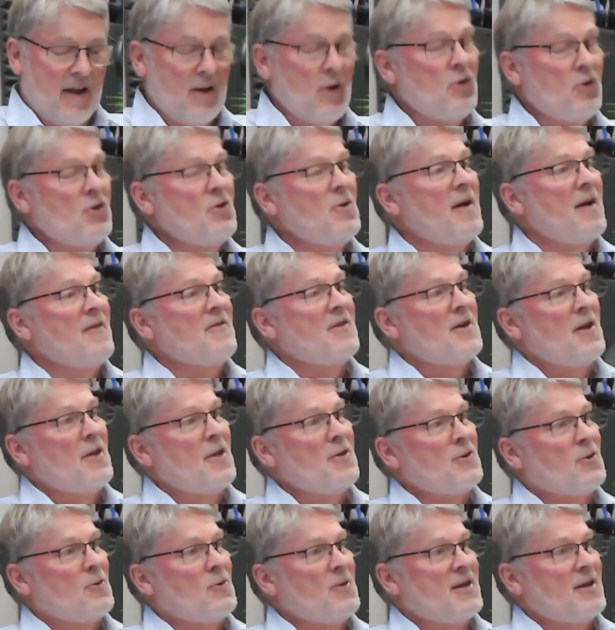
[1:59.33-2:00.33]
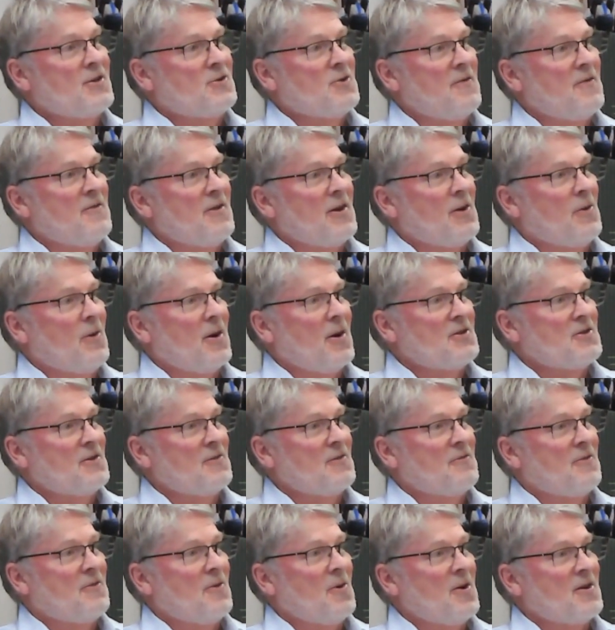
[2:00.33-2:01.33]
you have another Greek trivia
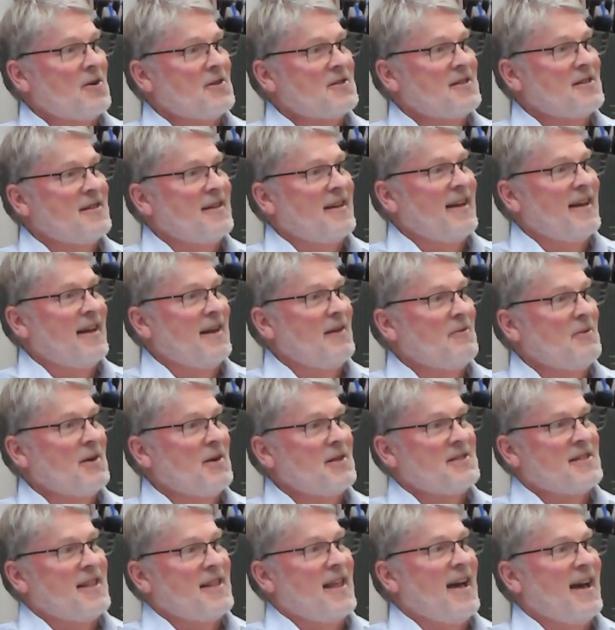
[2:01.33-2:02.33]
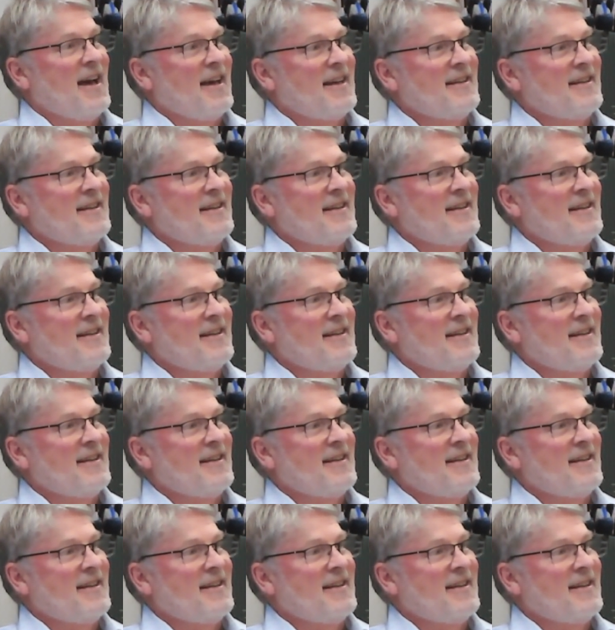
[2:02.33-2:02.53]
question for us today. What's that?